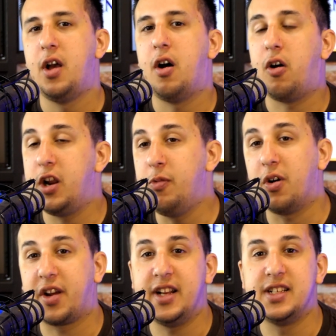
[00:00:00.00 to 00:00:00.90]
Ollie
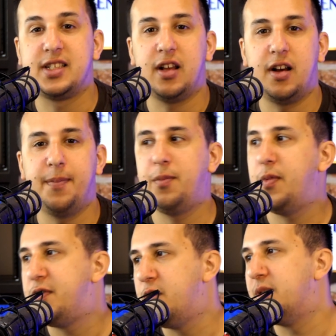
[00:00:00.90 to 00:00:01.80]
Watkins um, with
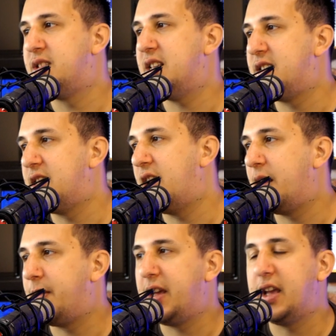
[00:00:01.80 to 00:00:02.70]
two assists, and I he
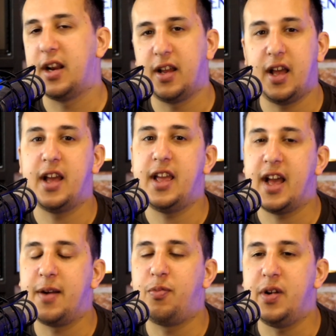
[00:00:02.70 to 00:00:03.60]
think he had a, yeah he had
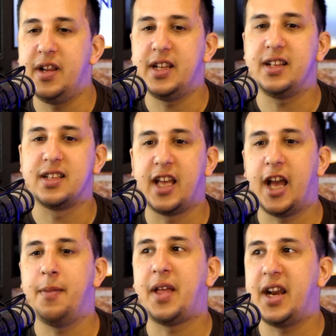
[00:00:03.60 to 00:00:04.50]
a pretty decent
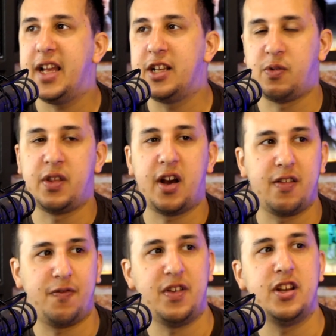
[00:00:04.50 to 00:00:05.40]
game. Danny Ings with a nice
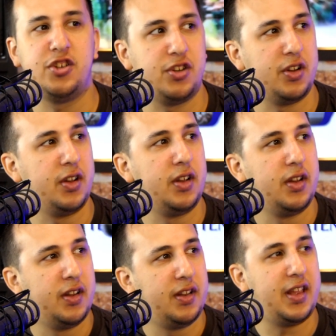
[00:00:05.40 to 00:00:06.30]
Picked finish. him on the wrong week,
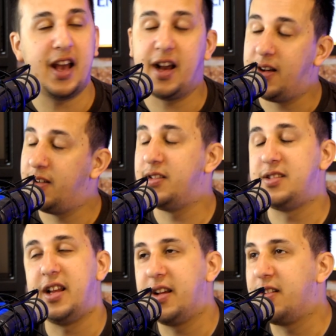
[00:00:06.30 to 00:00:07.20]
didn't you? Yeah,
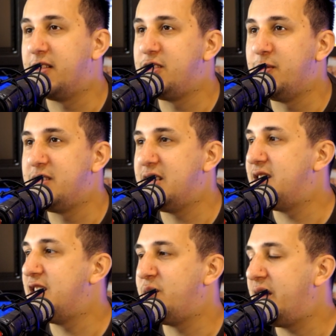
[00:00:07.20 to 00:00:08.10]
honestly, got two assists
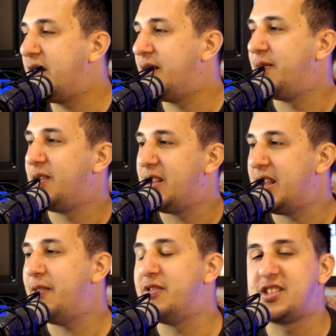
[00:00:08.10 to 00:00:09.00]
this week. Didn't
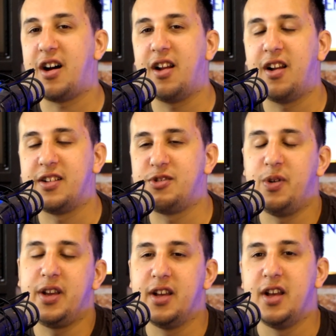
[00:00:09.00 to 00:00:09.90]
even start last week,
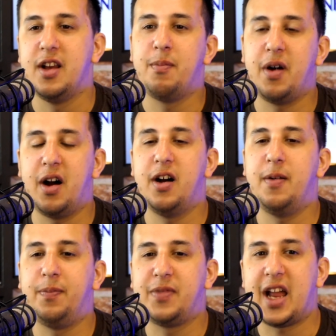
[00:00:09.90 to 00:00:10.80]
but
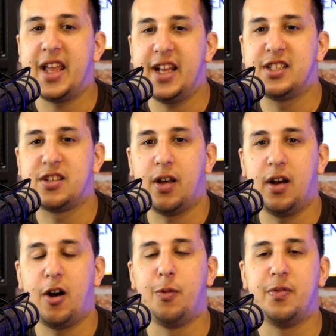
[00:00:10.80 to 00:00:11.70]
um, Danny Ings uh,
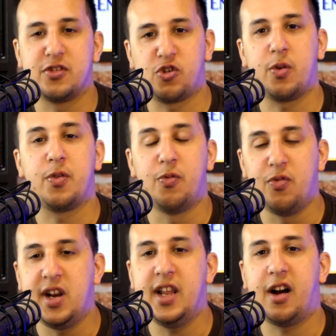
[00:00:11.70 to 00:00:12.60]
opened the scoring with a
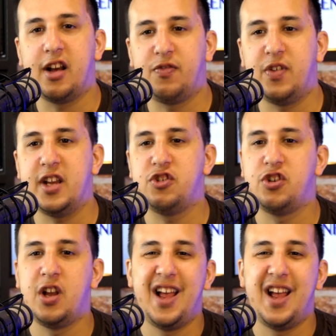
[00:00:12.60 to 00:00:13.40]
really nice finish, mm.